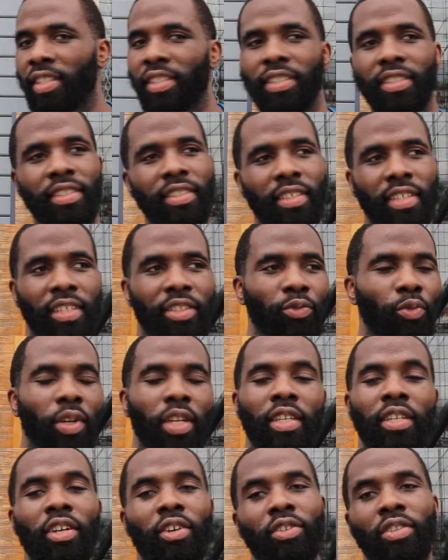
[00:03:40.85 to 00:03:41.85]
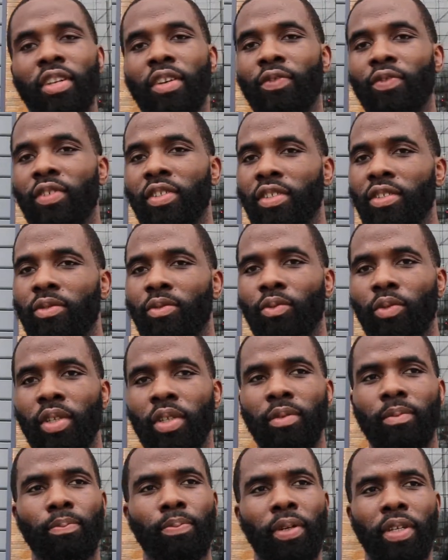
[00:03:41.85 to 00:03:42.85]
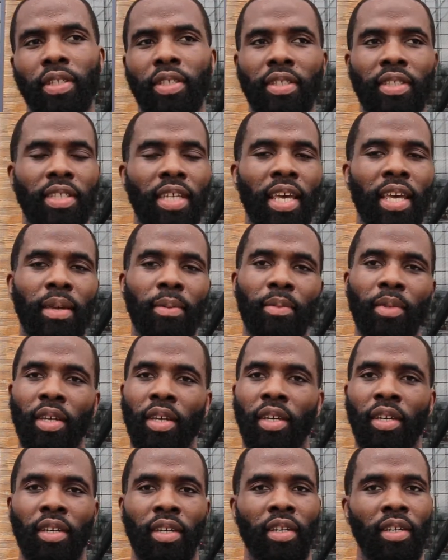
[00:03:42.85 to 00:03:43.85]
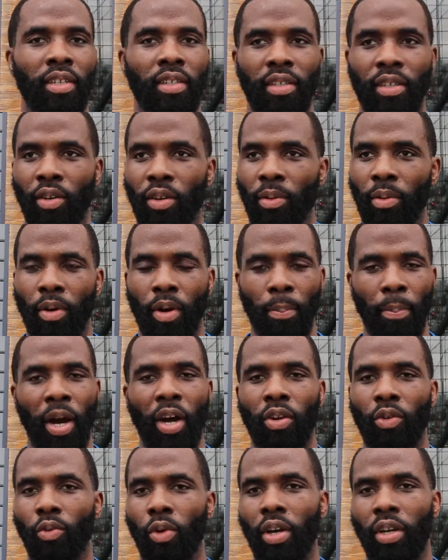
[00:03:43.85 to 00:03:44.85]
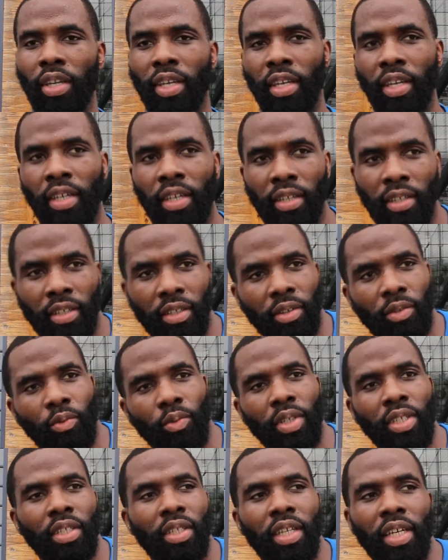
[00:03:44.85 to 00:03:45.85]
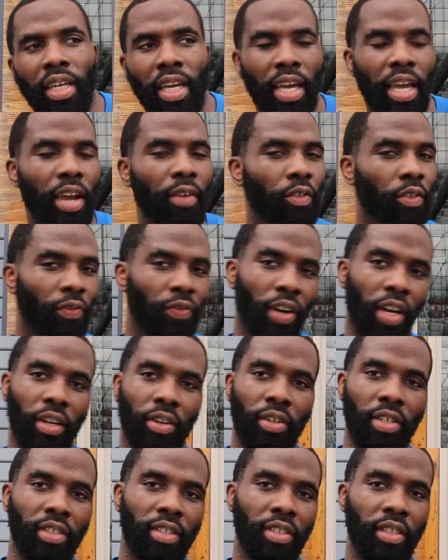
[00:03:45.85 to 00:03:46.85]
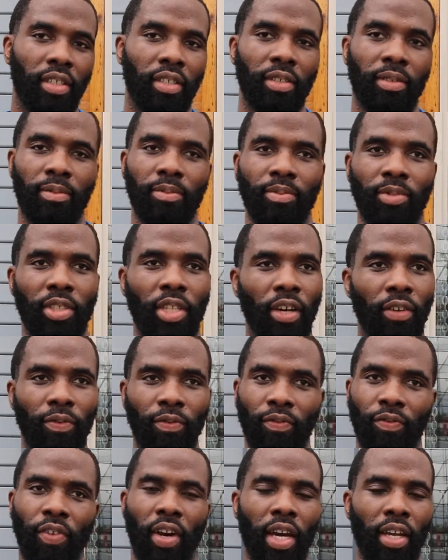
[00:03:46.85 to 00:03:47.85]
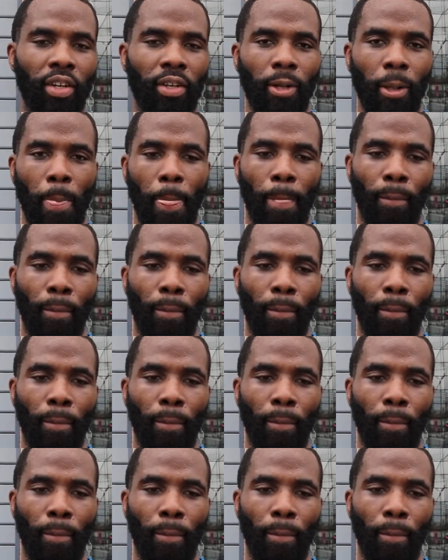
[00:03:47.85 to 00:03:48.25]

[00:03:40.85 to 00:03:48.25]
It's, it's really no difference. We put the same amount of work in. We look at every fighter as a tough fighter.